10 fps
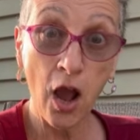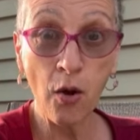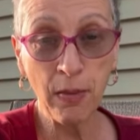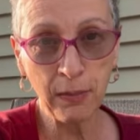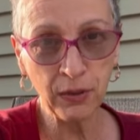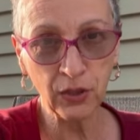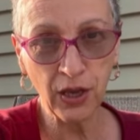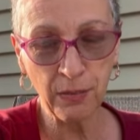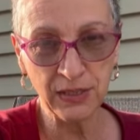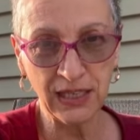Or maybe you
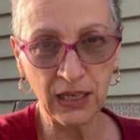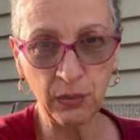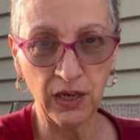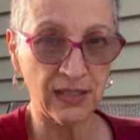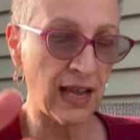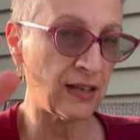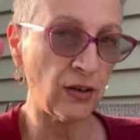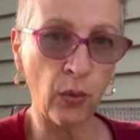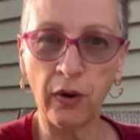come to eat with us. I don't know.